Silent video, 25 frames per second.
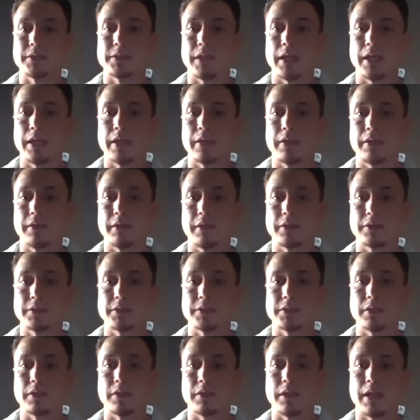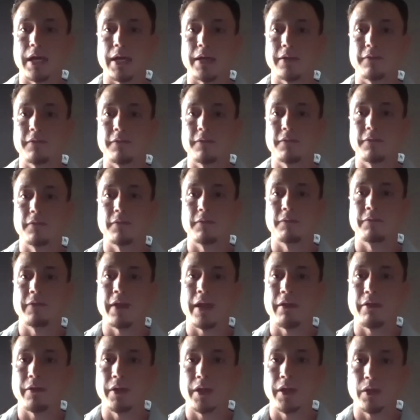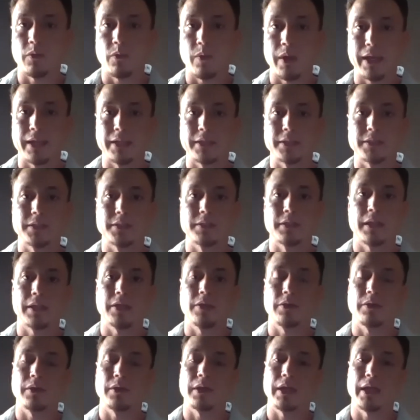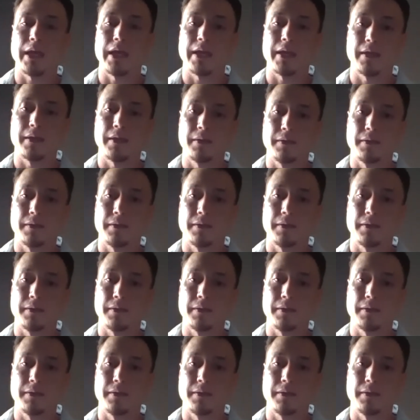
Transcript: and there's a lot of varying ways that you can get it.